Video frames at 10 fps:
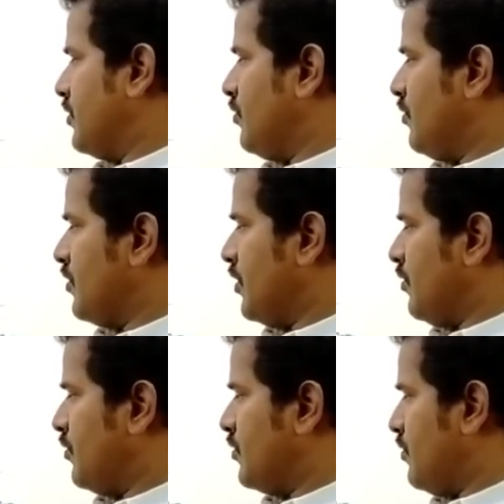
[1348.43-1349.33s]

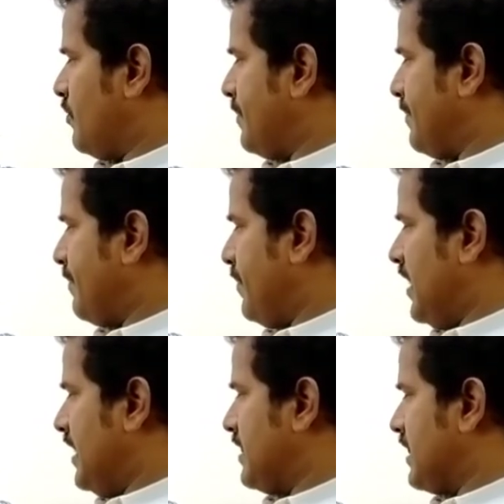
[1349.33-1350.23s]
2Q2
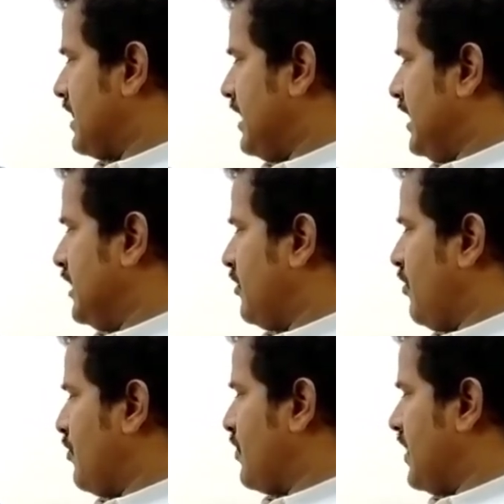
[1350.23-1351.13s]
plus
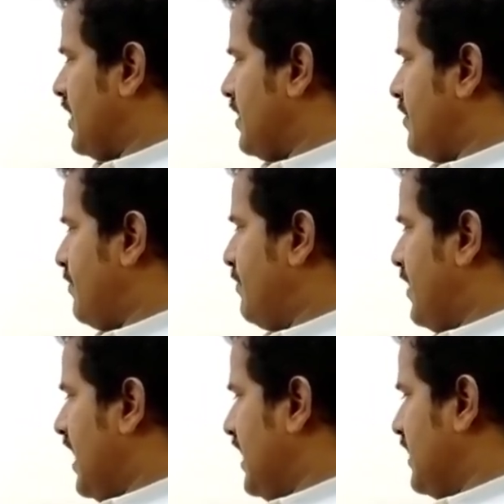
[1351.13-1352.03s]
3000
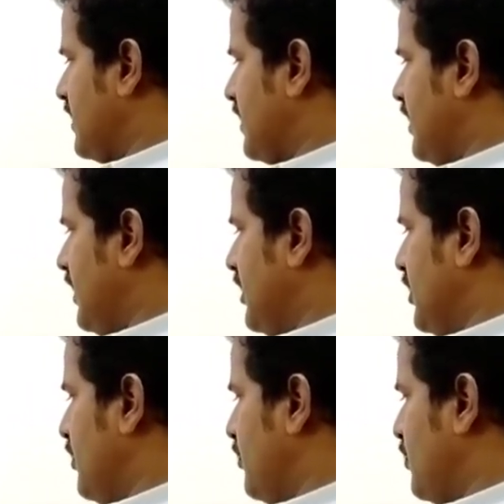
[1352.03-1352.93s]
minus
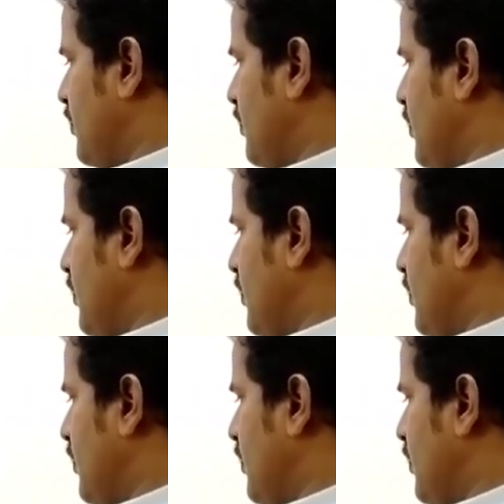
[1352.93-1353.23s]
3Q2.